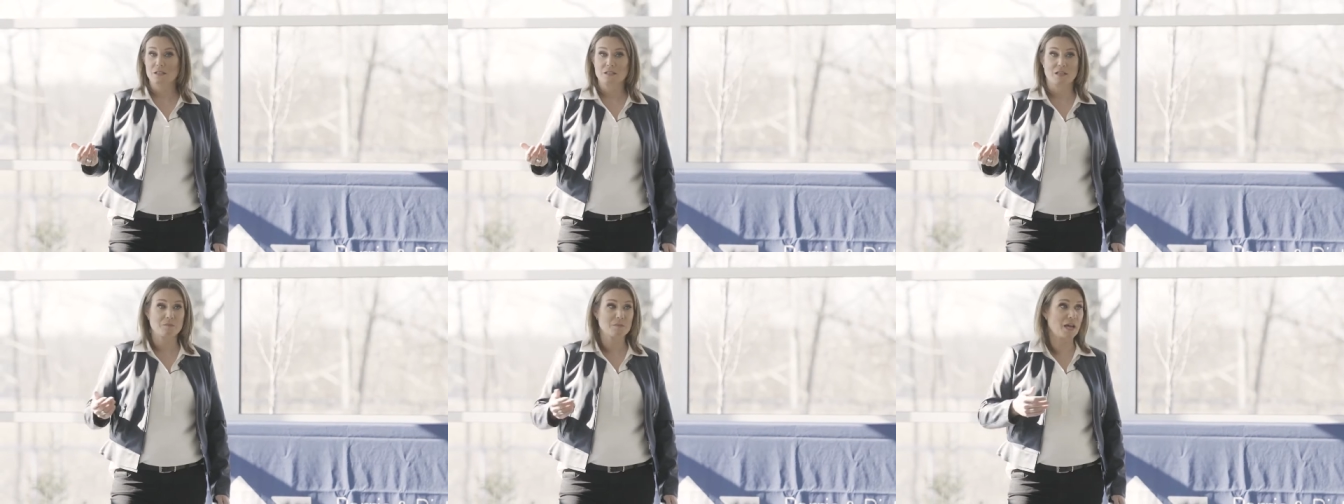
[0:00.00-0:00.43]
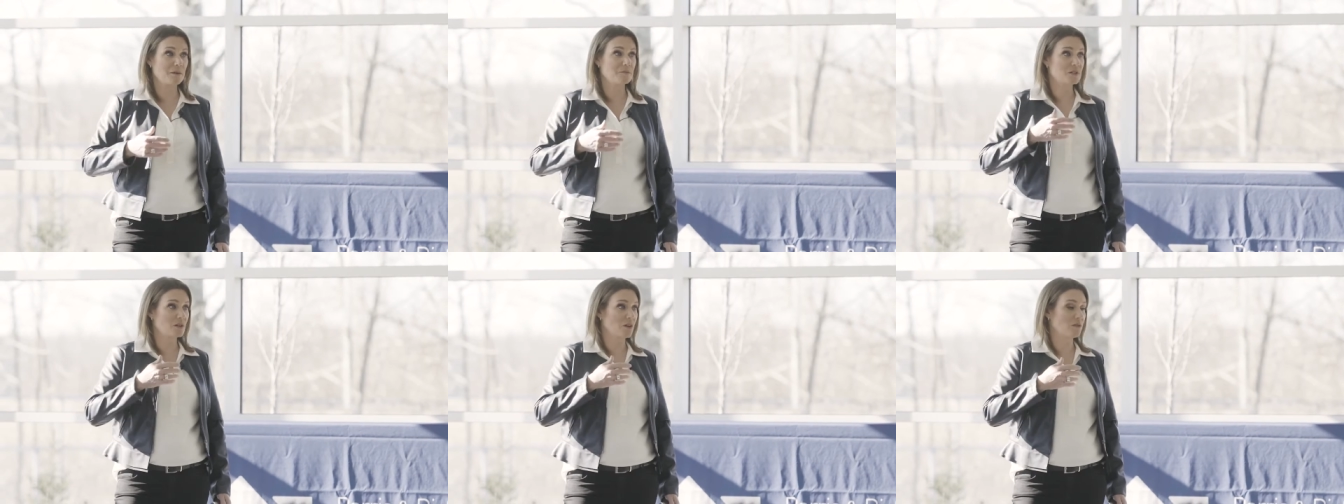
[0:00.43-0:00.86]

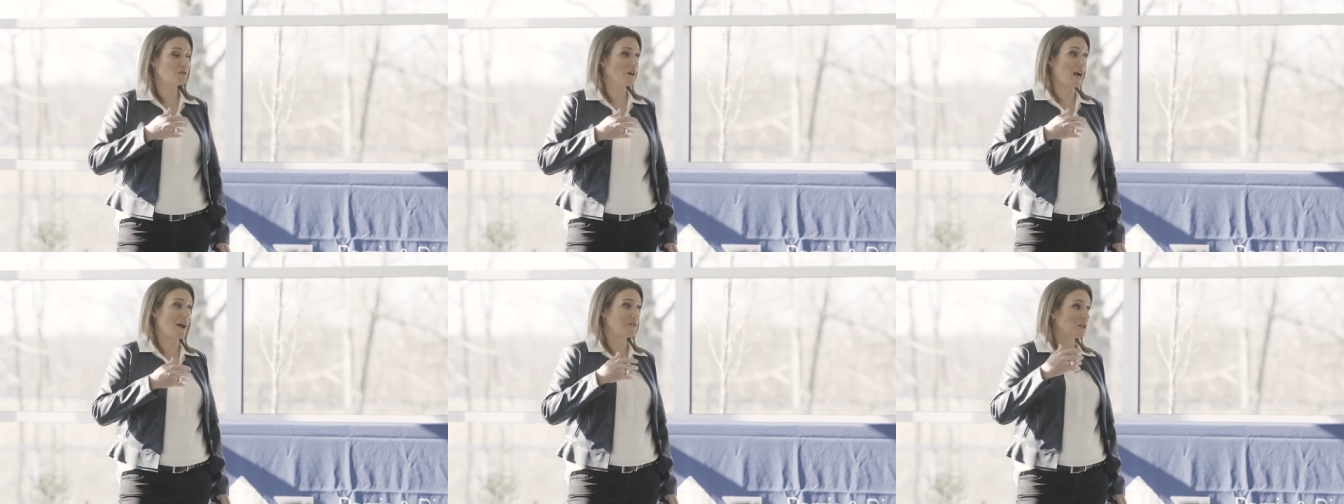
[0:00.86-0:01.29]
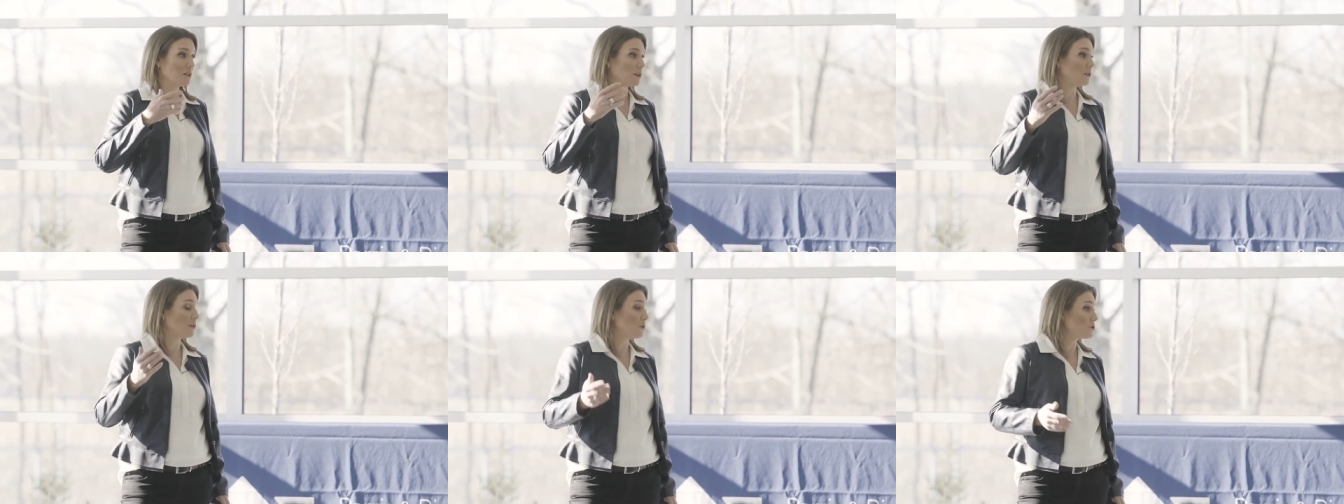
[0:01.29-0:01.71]
Sometimes, you know, you're having a
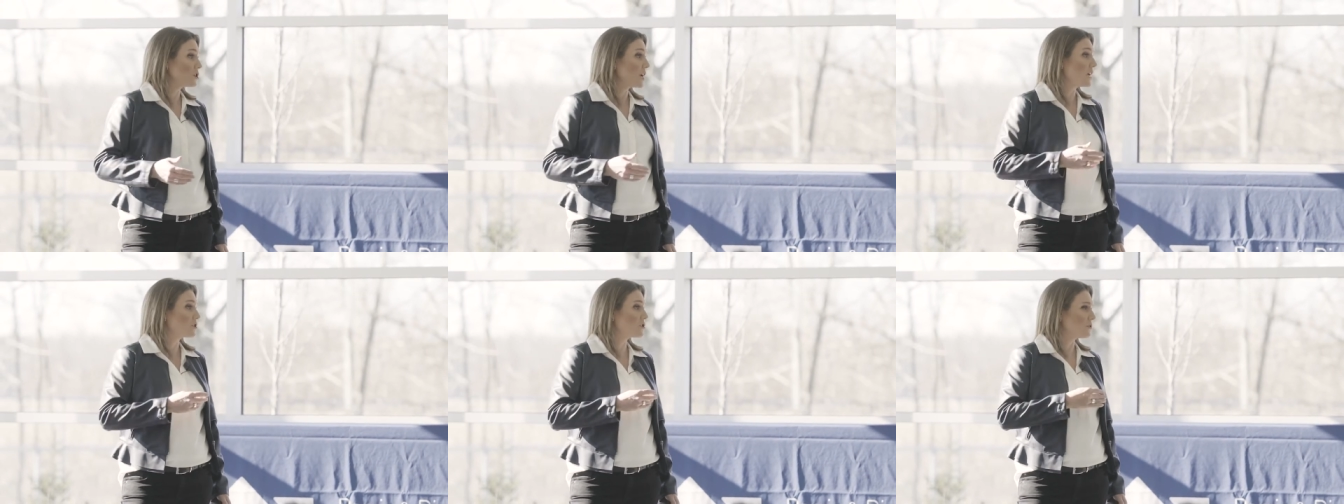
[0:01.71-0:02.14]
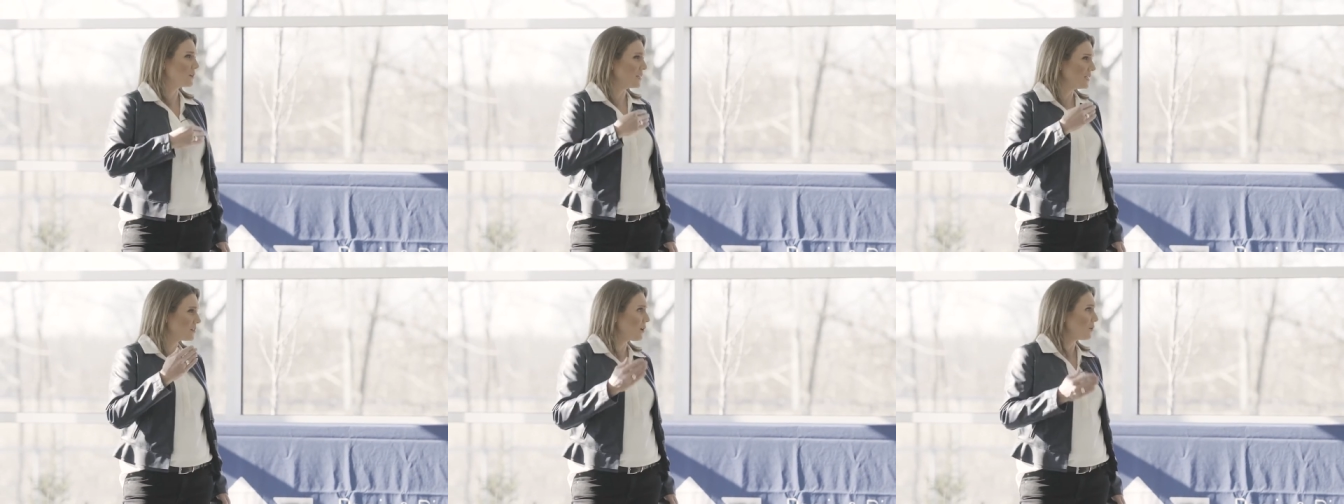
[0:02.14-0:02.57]
negotiation or
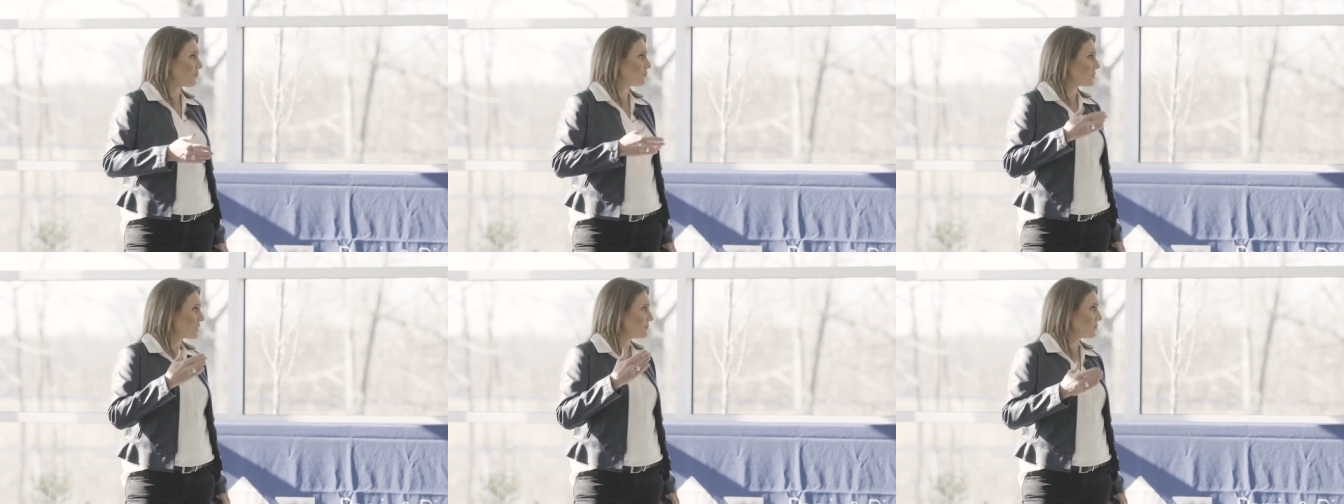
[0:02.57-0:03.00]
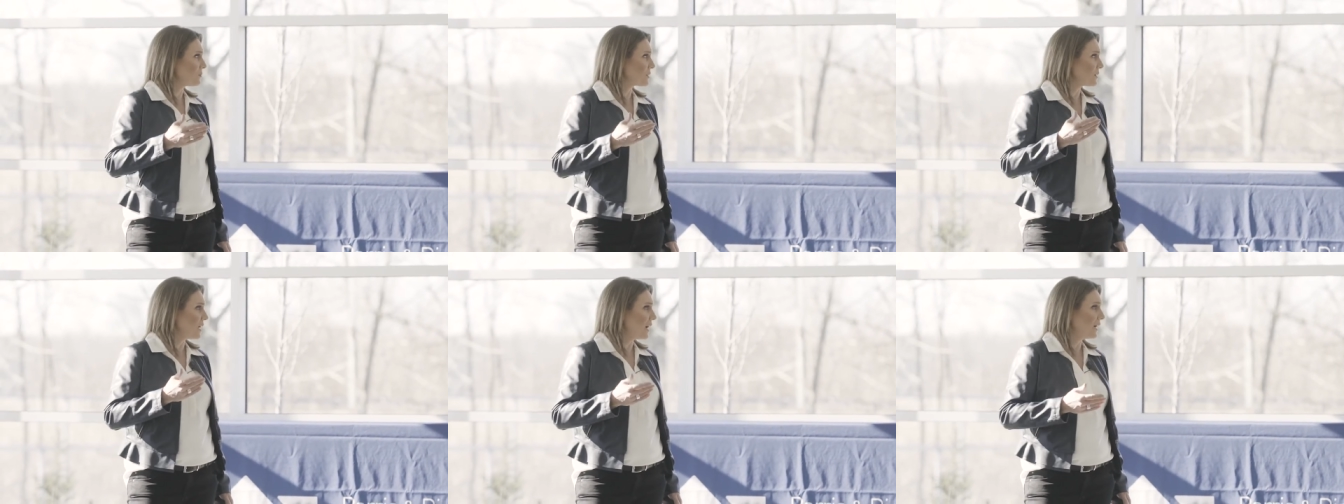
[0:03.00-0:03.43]
you need to go through something
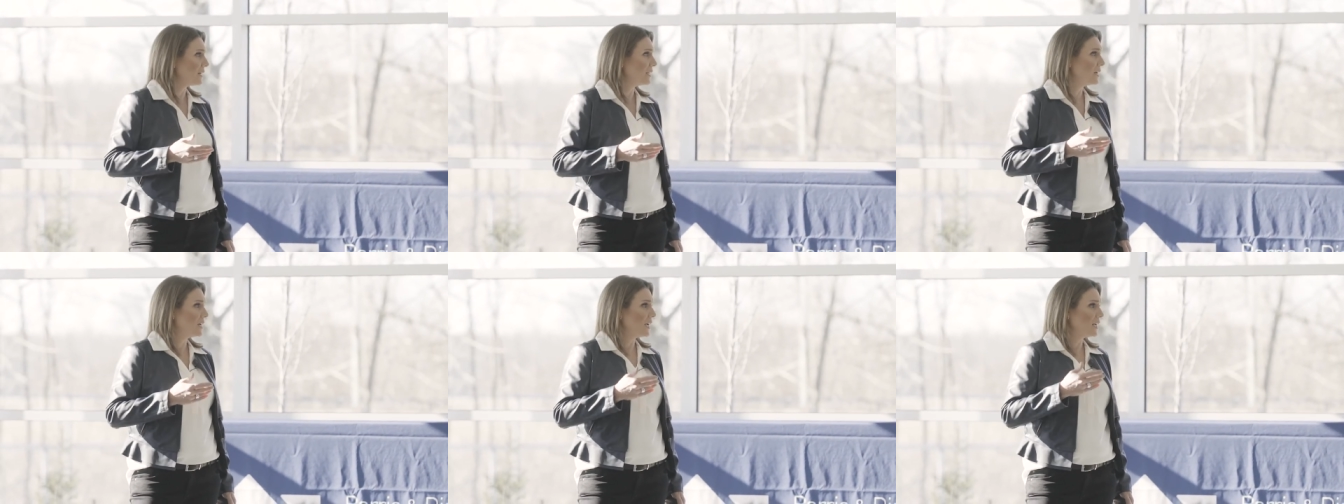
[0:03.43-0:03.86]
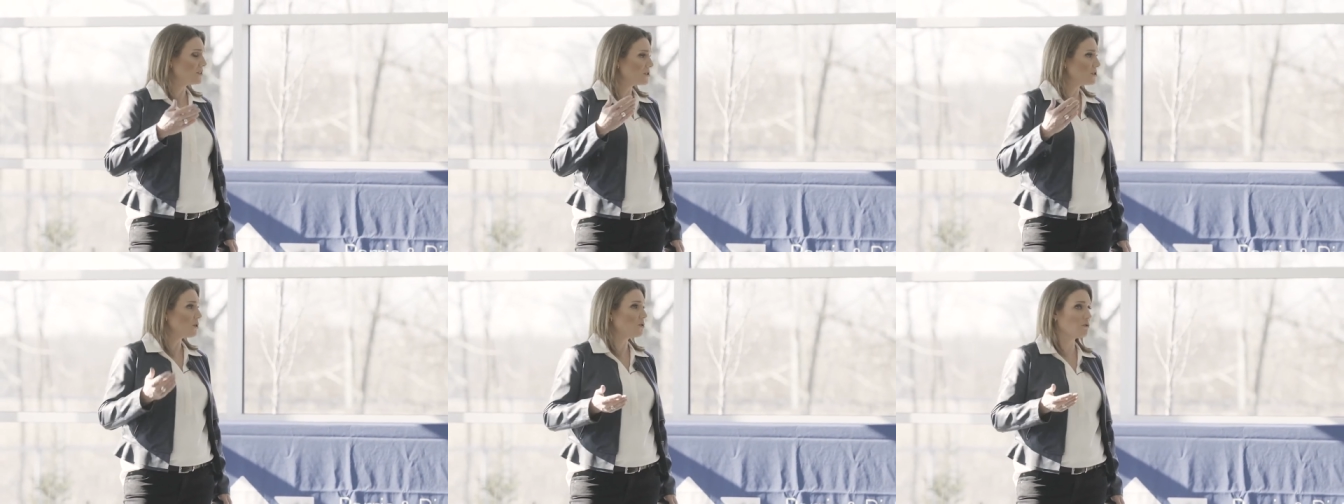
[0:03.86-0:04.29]
with a client. It's
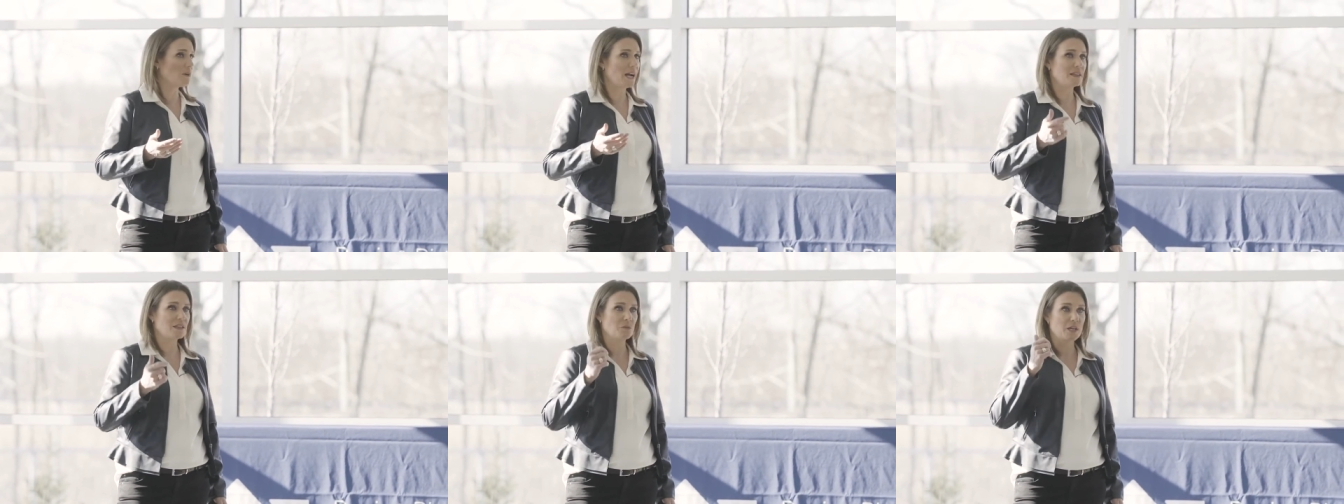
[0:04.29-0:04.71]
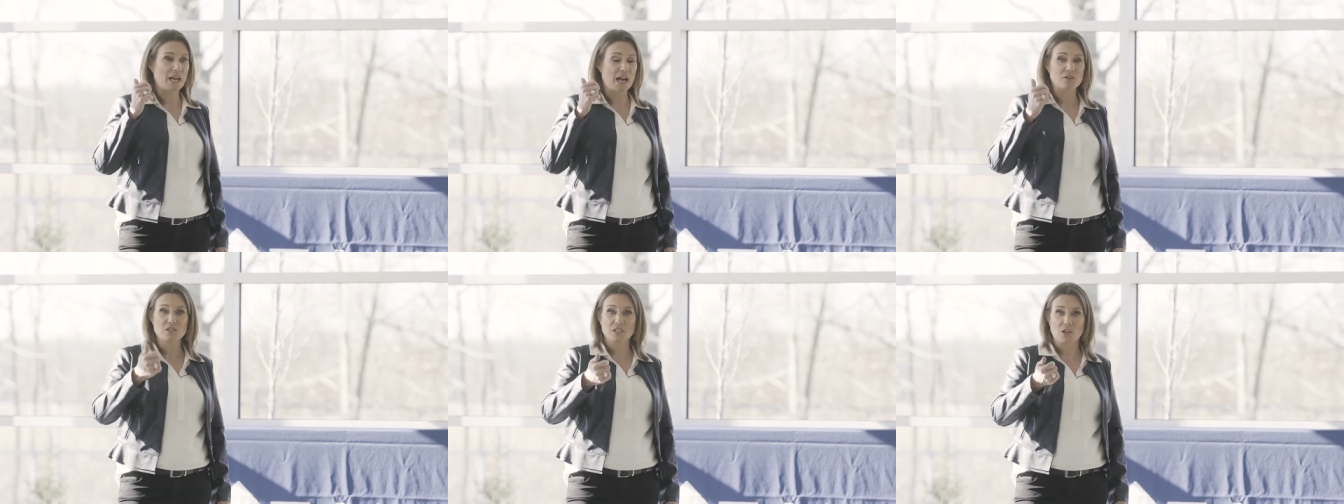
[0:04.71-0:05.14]
so great that we can
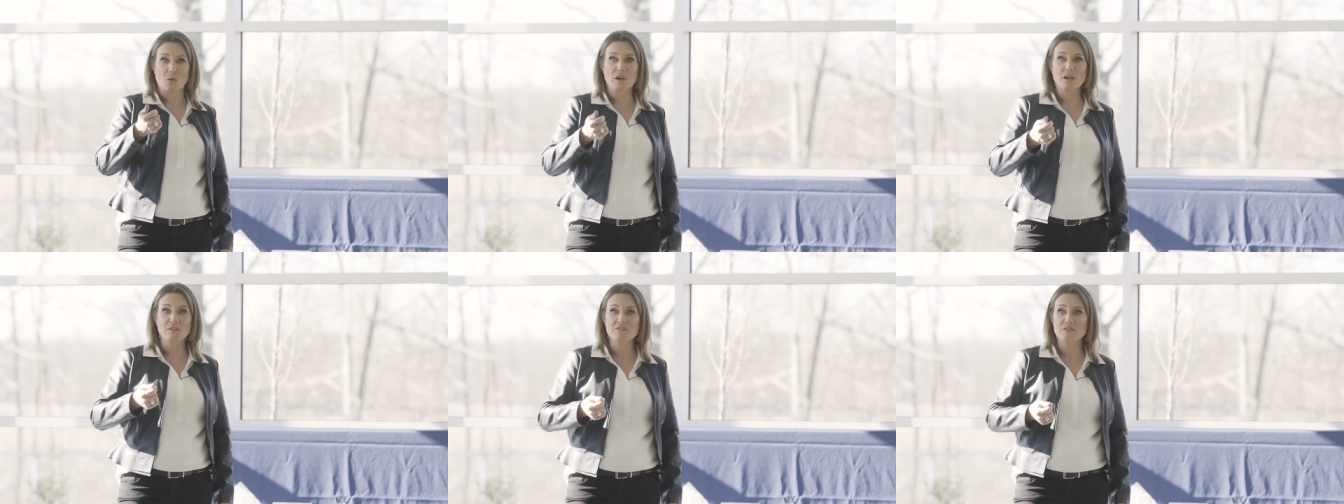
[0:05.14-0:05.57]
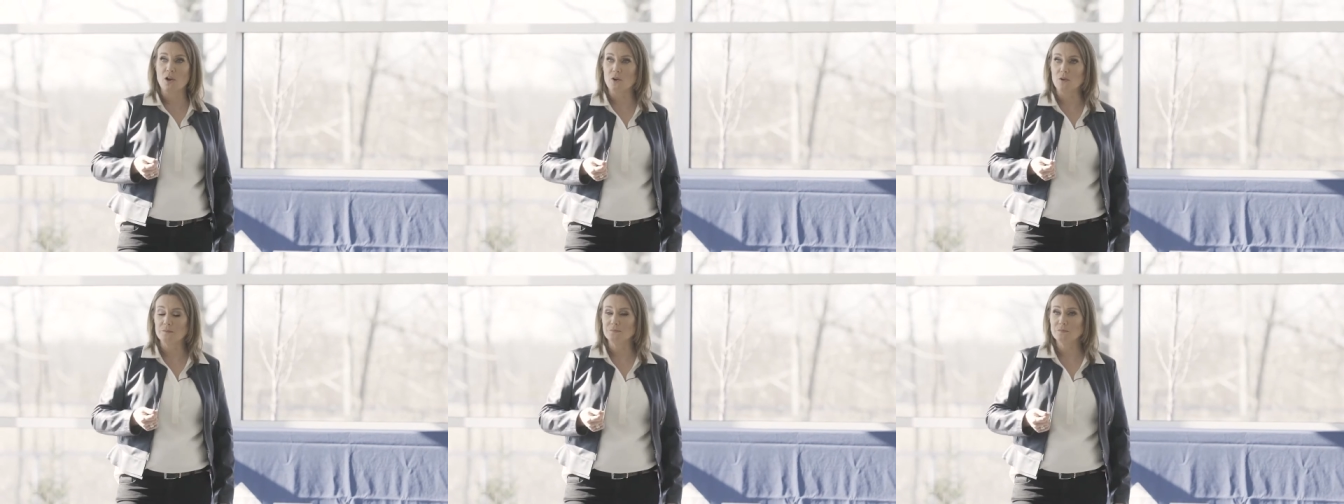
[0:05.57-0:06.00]
actually go on our
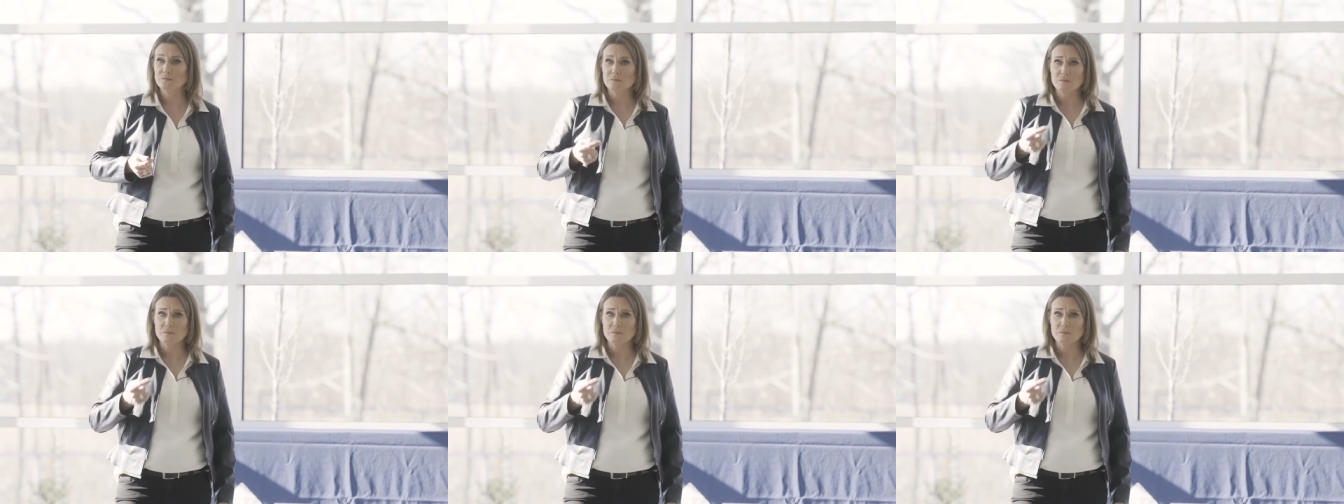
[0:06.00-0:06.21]
phone